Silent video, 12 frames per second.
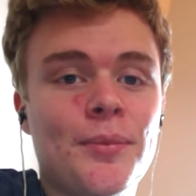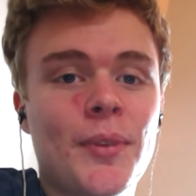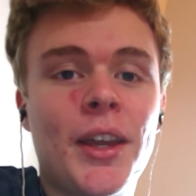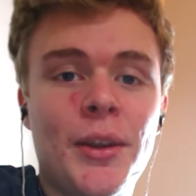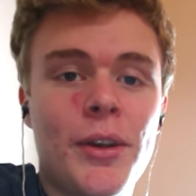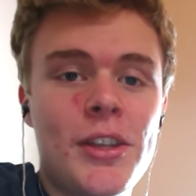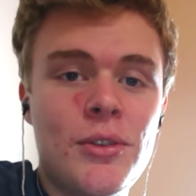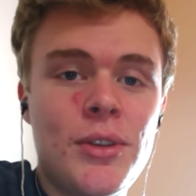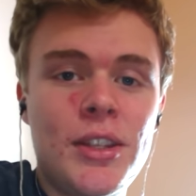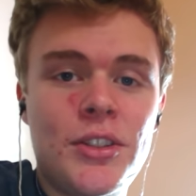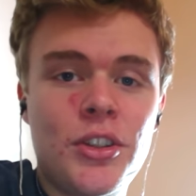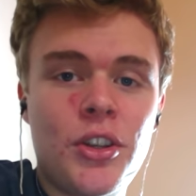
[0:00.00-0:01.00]
Anyway, you
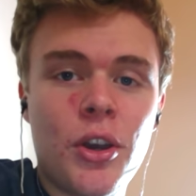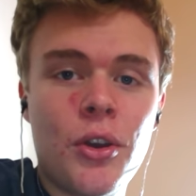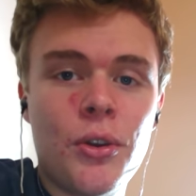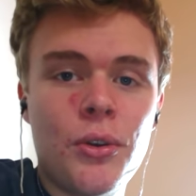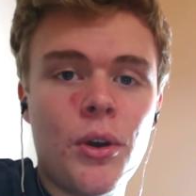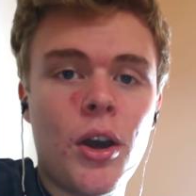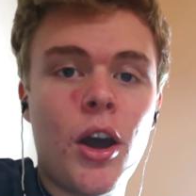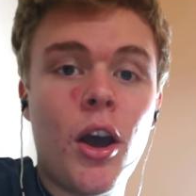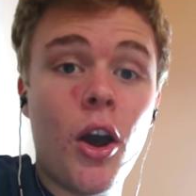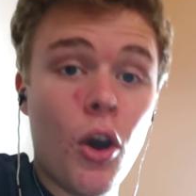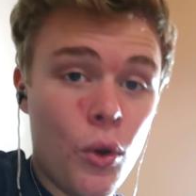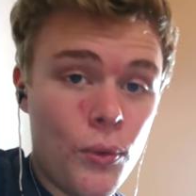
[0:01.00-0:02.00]
need to go
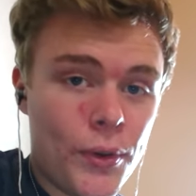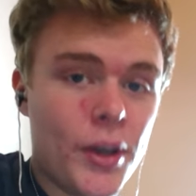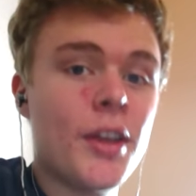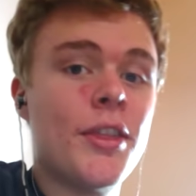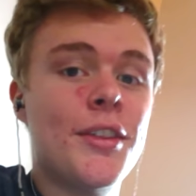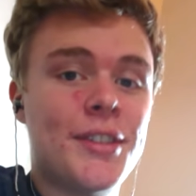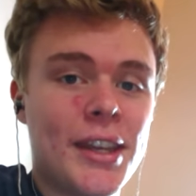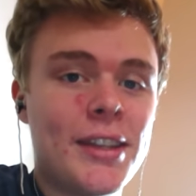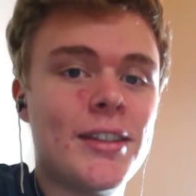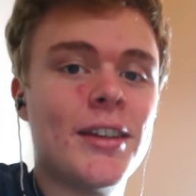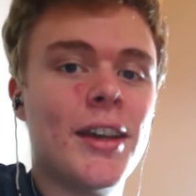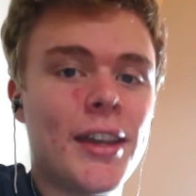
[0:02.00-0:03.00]
over the
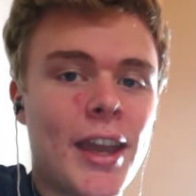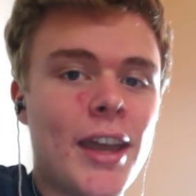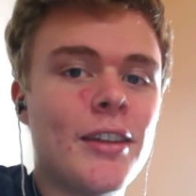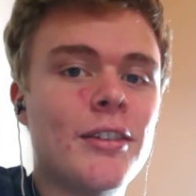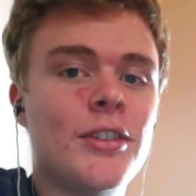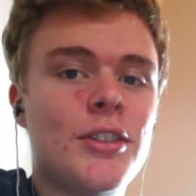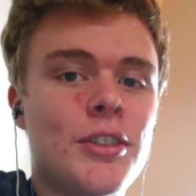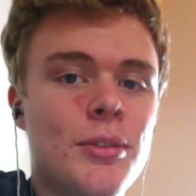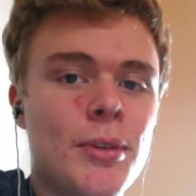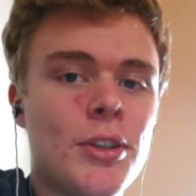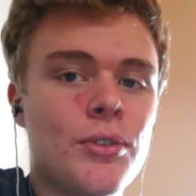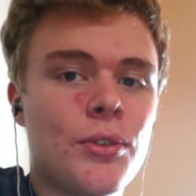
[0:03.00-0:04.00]
data again to
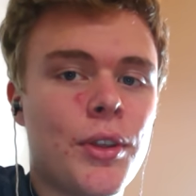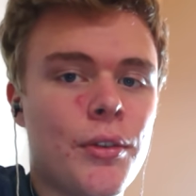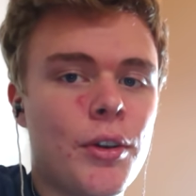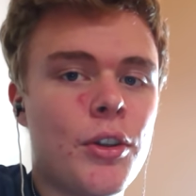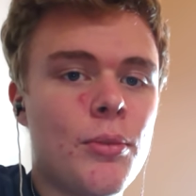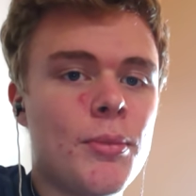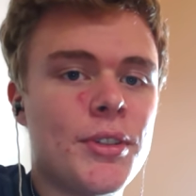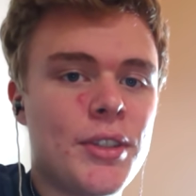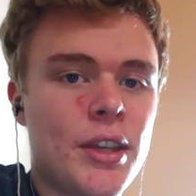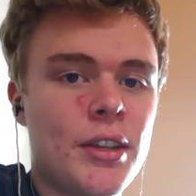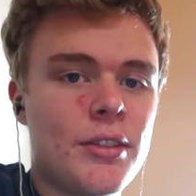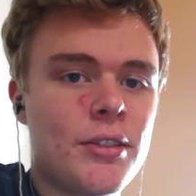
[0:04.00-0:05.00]
make sure there are no
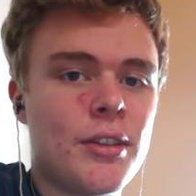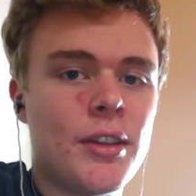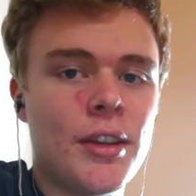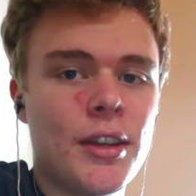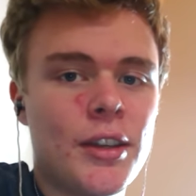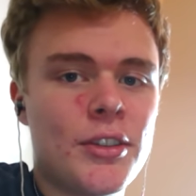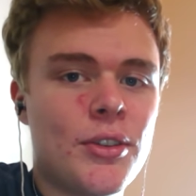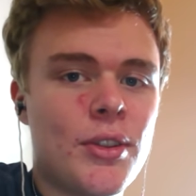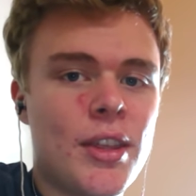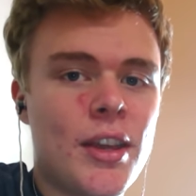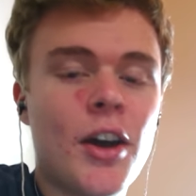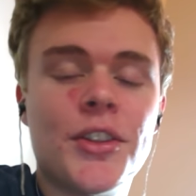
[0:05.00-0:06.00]
mistakes. So
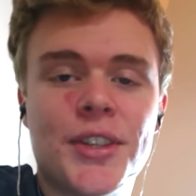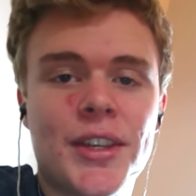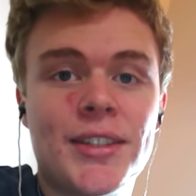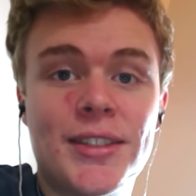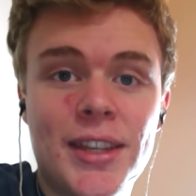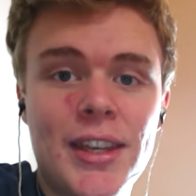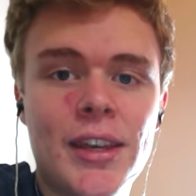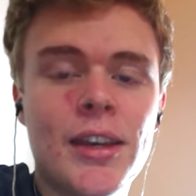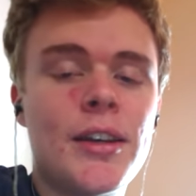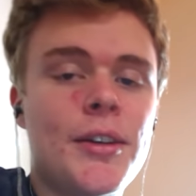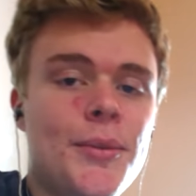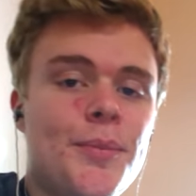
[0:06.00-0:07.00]
the answer is D.
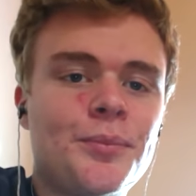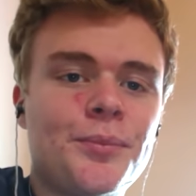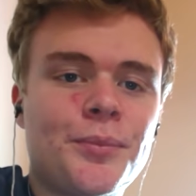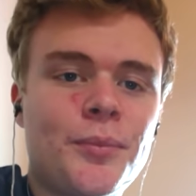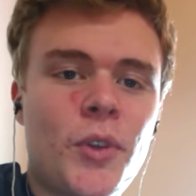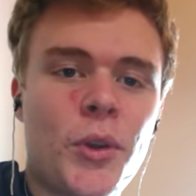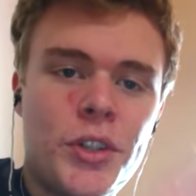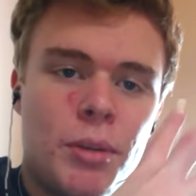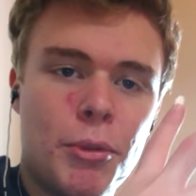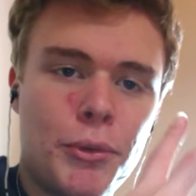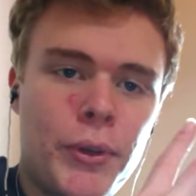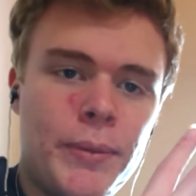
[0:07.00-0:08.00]
Question
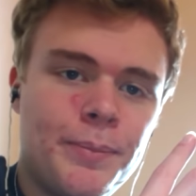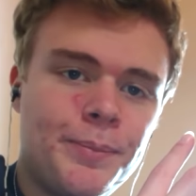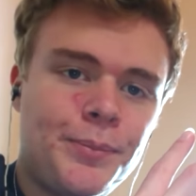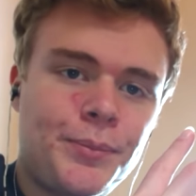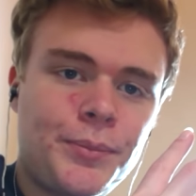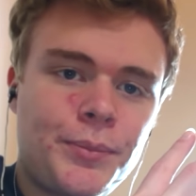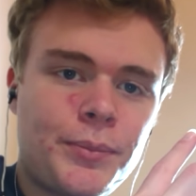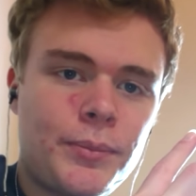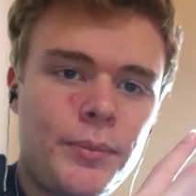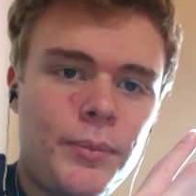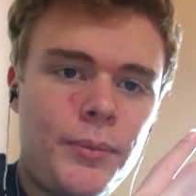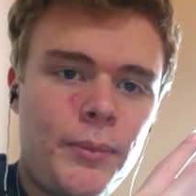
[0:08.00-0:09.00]
number
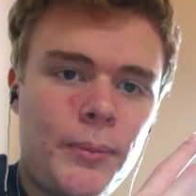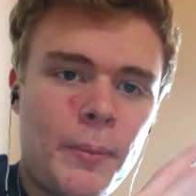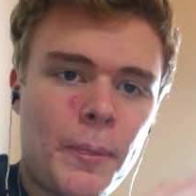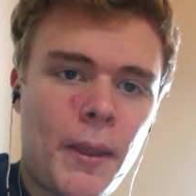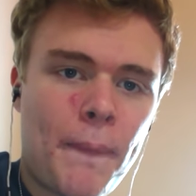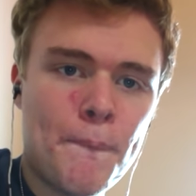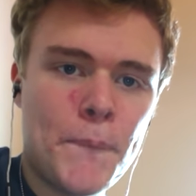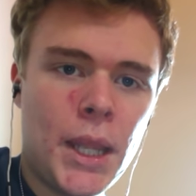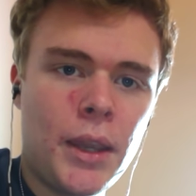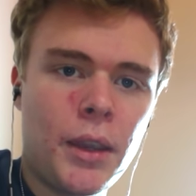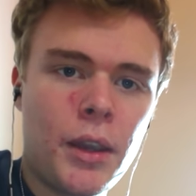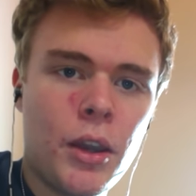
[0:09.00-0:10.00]

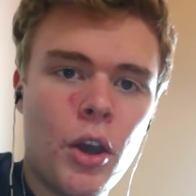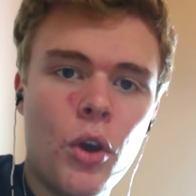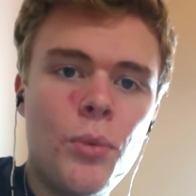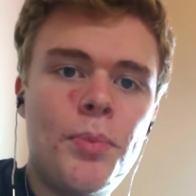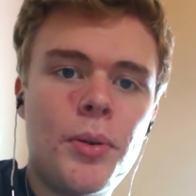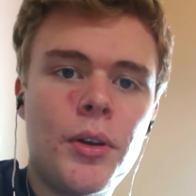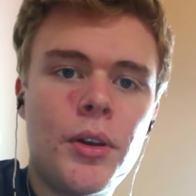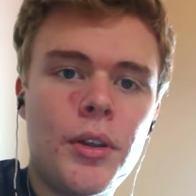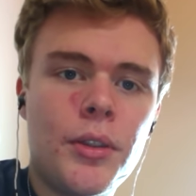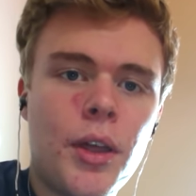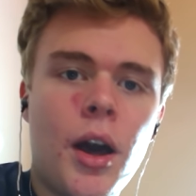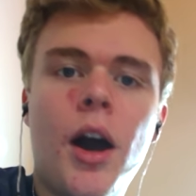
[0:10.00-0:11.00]
three.Blank. Hope
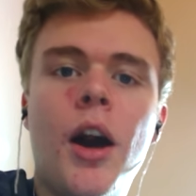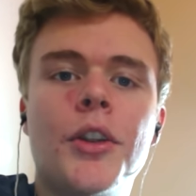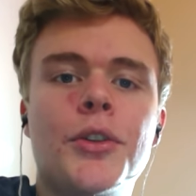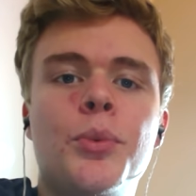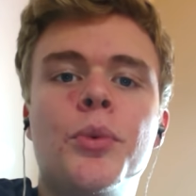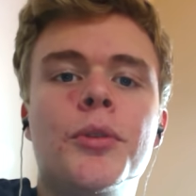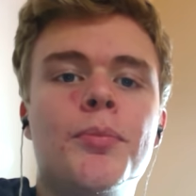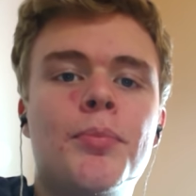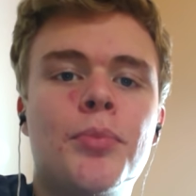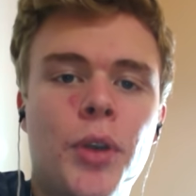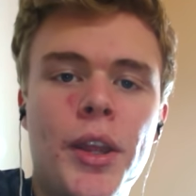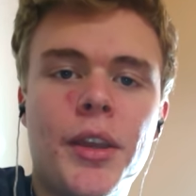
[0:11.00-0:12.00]
the heart would
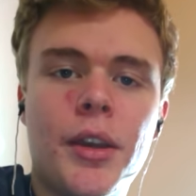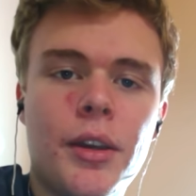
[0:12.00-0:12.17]
break.